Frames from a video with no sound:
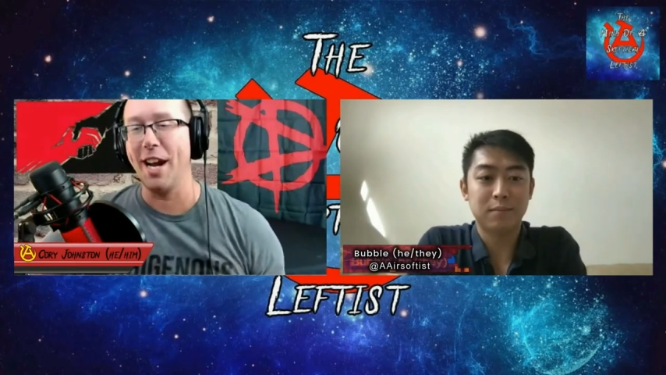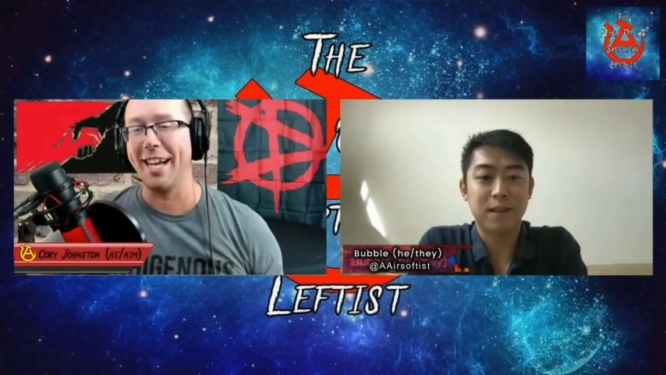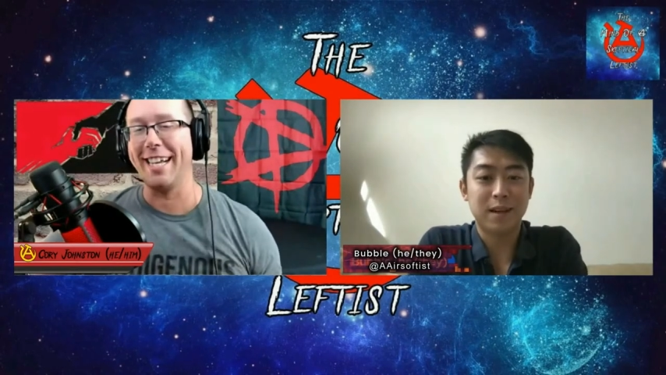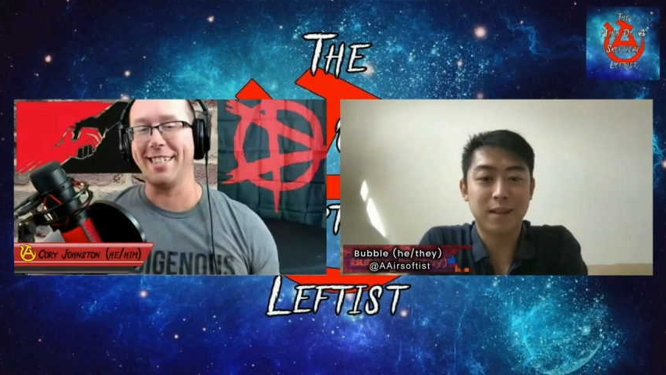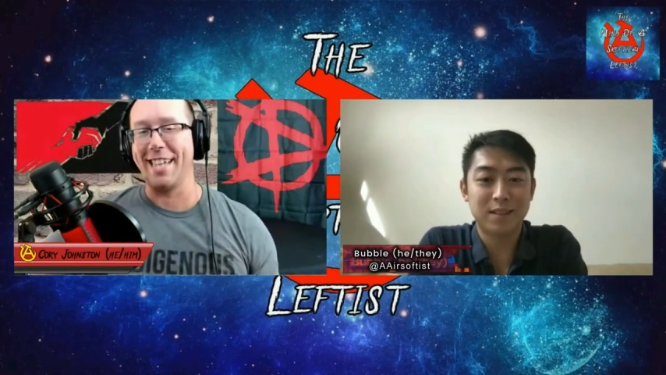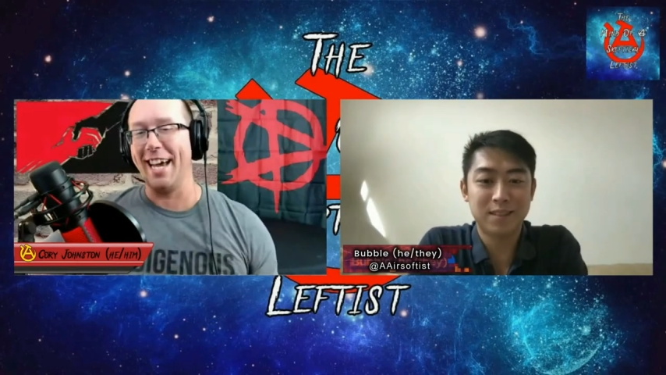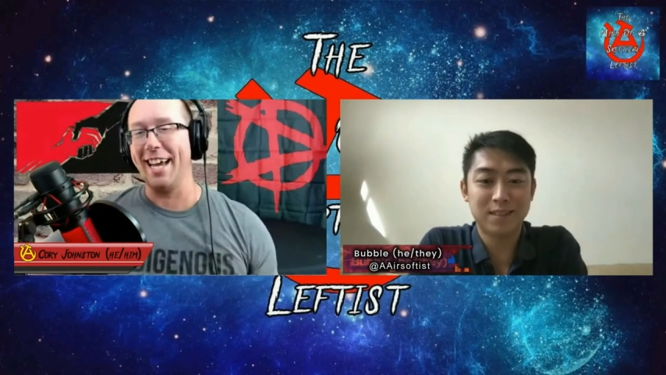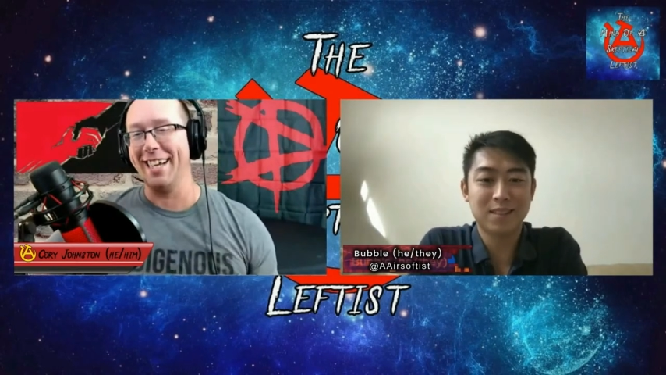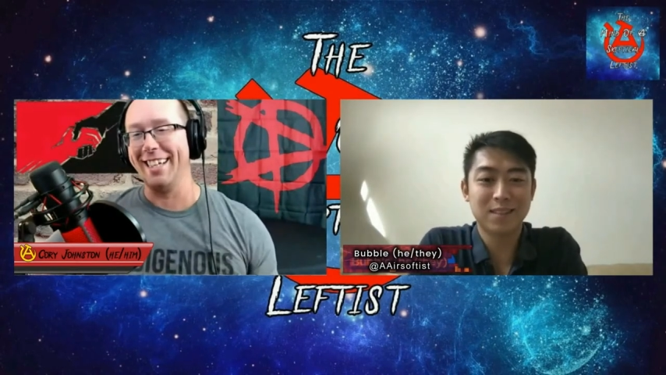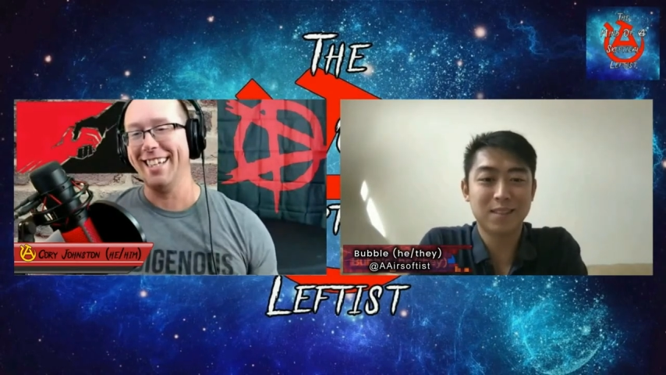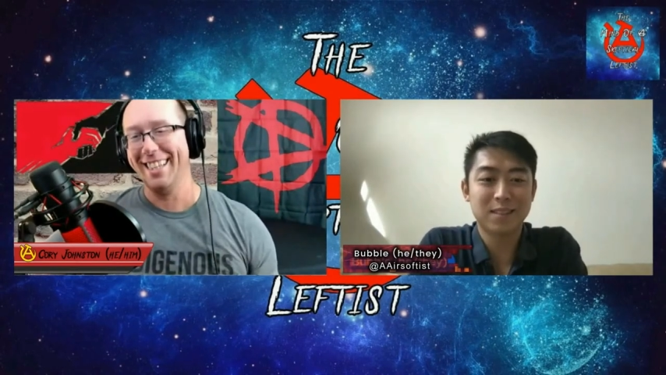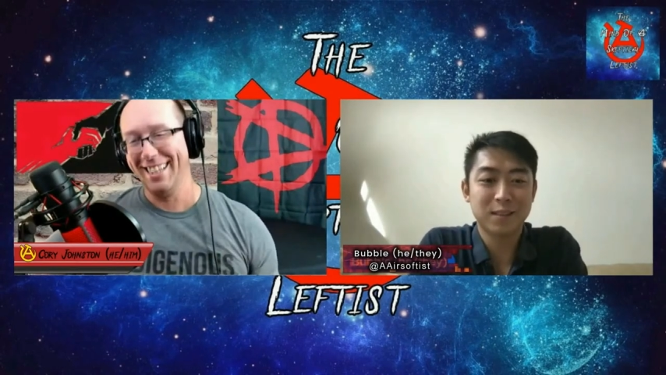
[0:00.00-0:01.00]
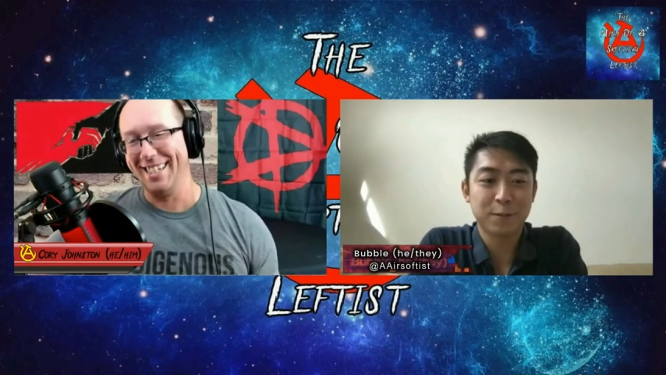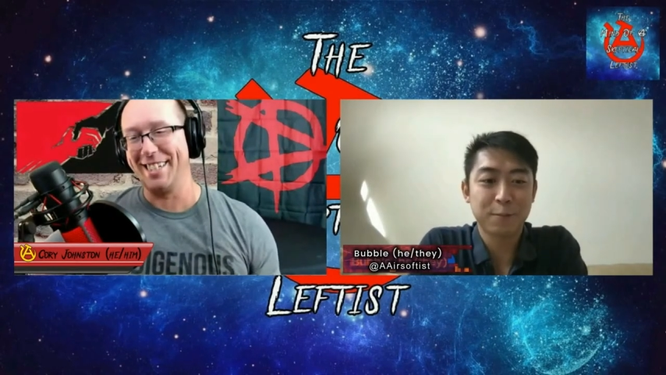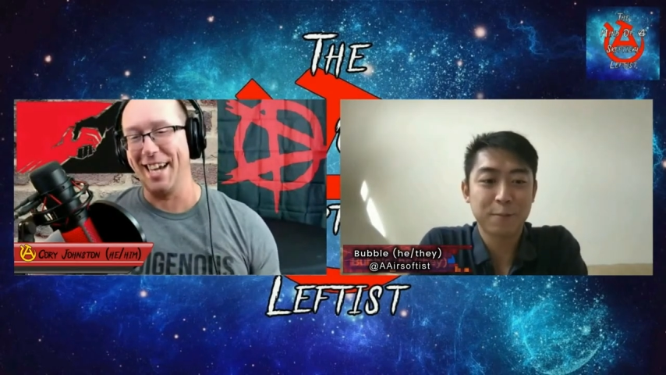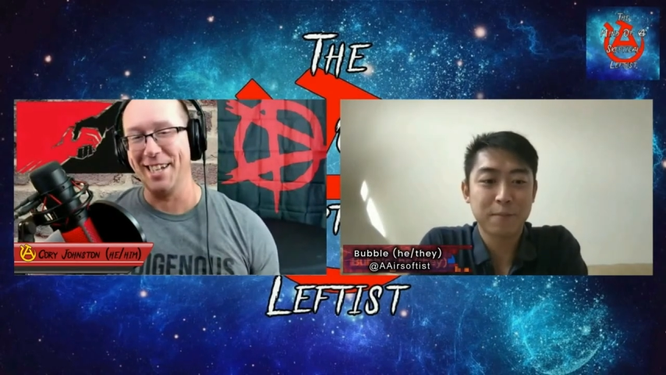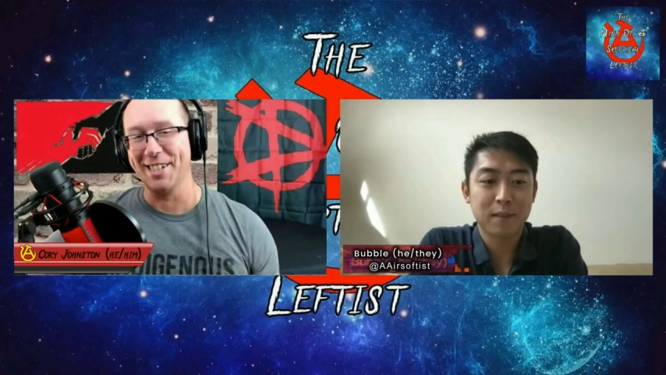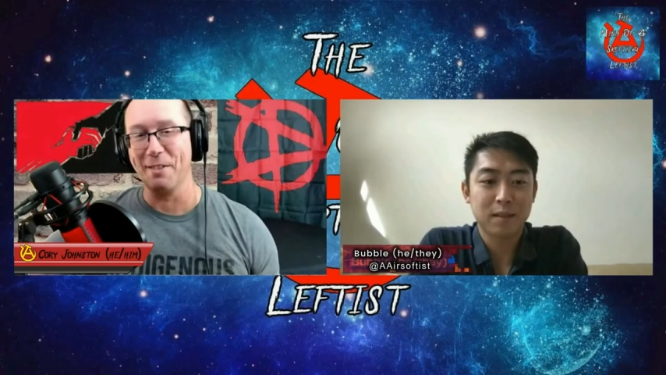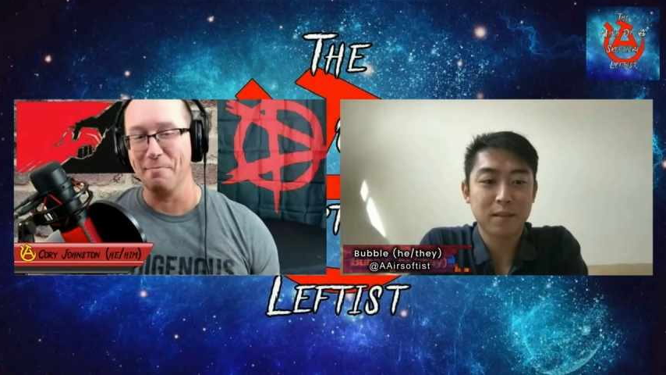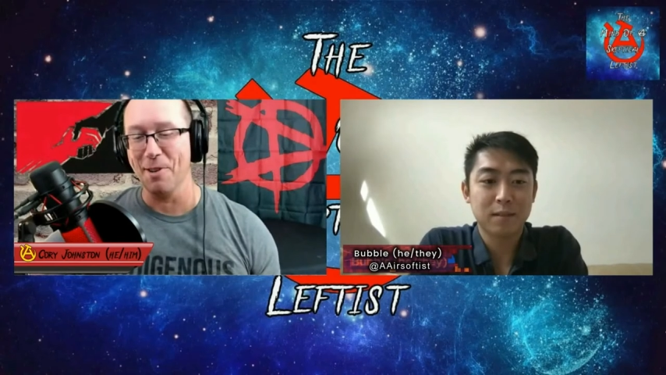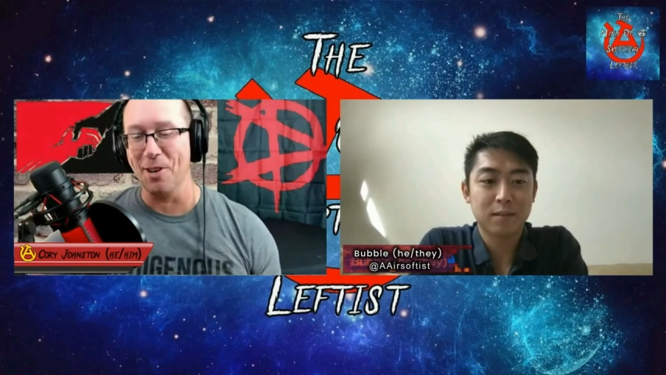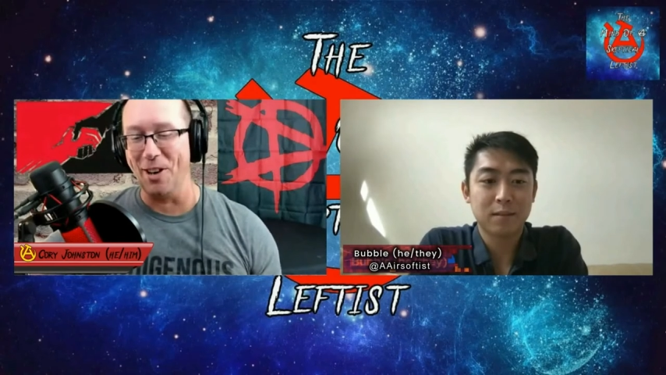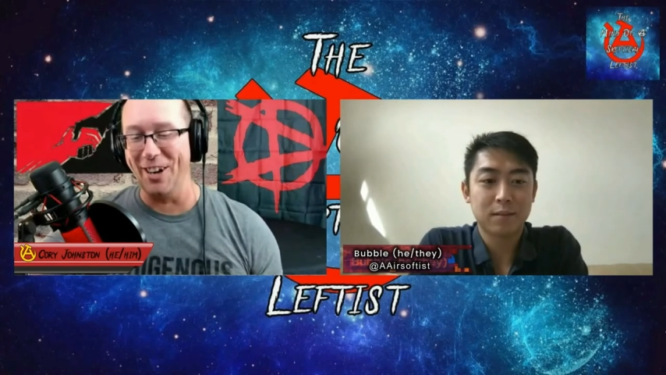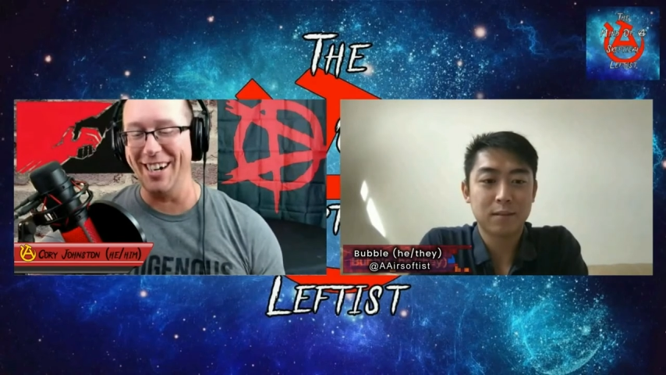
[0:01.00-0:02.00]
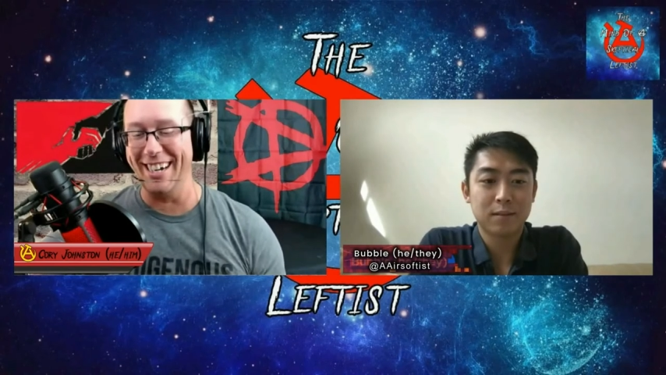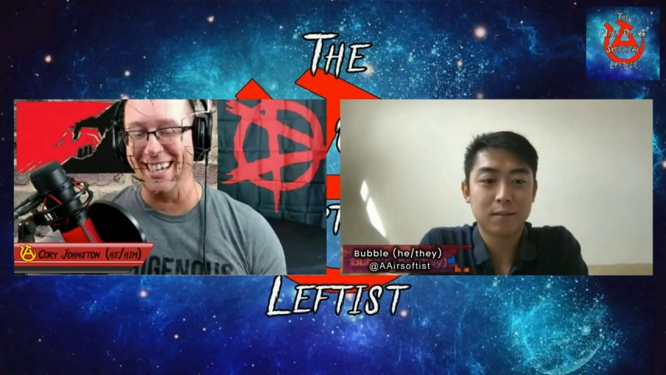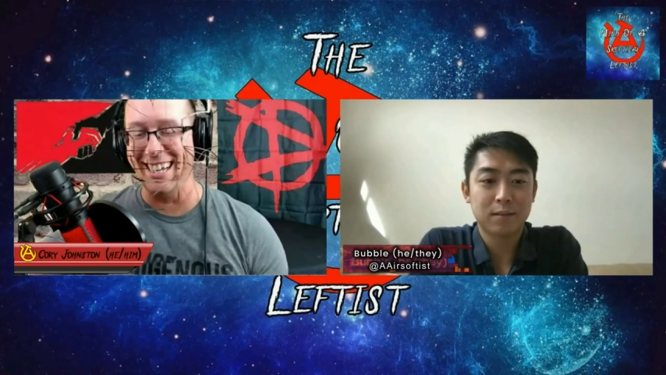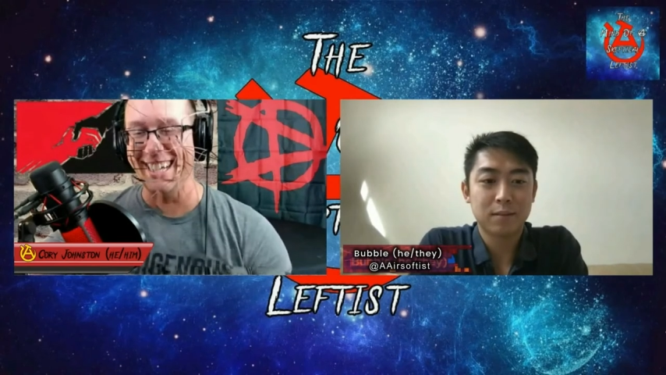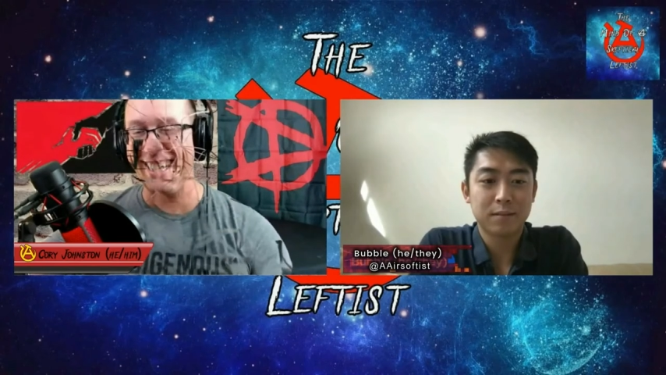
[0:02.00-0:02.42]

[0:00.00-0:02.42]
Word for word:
Speaker 1: the trick is getting these guys on board.